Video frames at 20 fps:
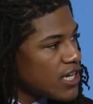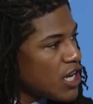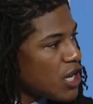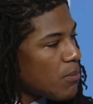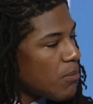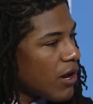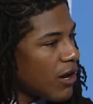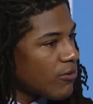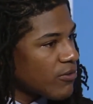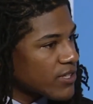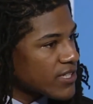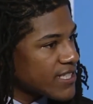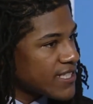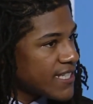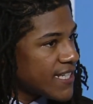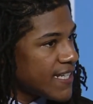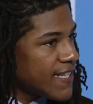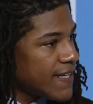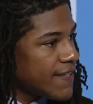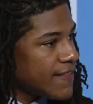but we're
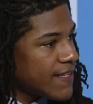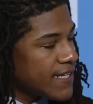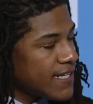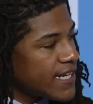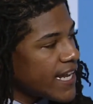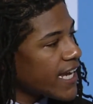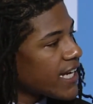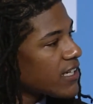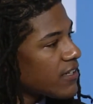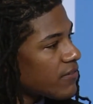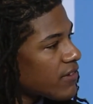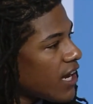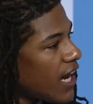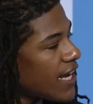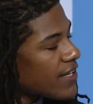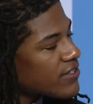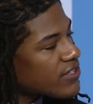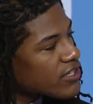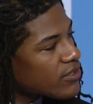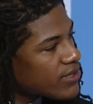seeing the negative
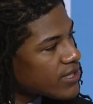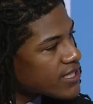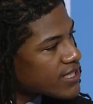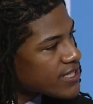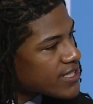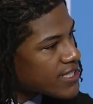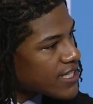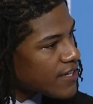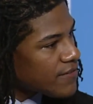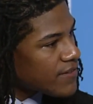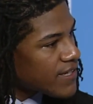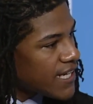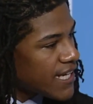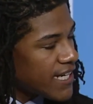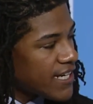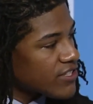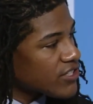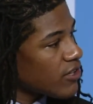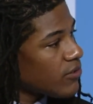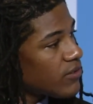consequences of it, and
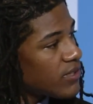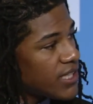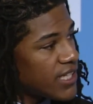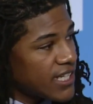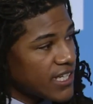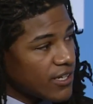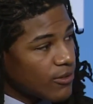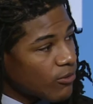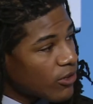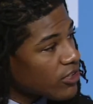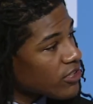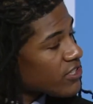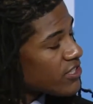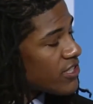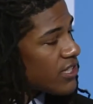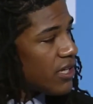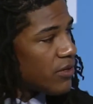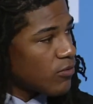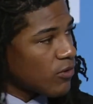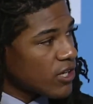it's only getting worse
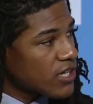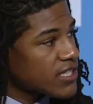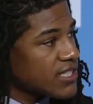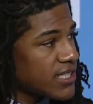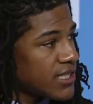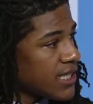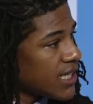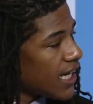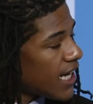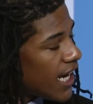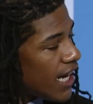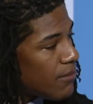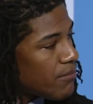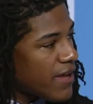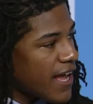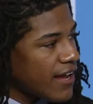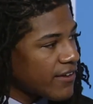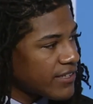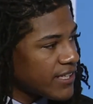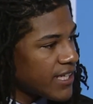and worse and
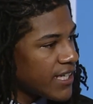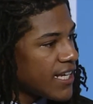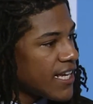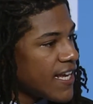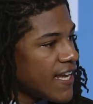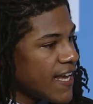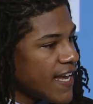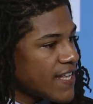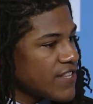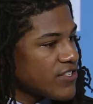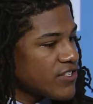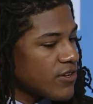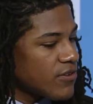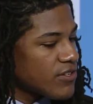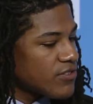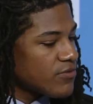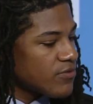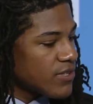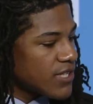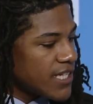compounding. And so,
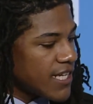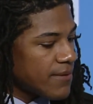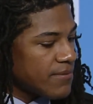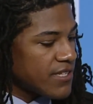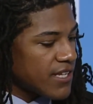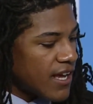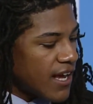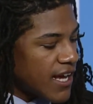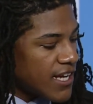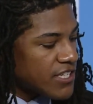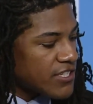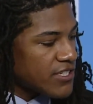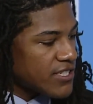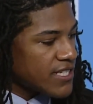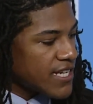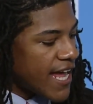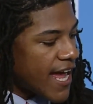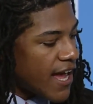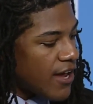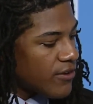it's really up to us
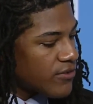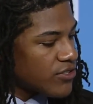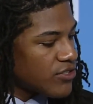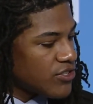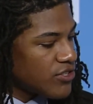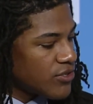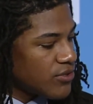now to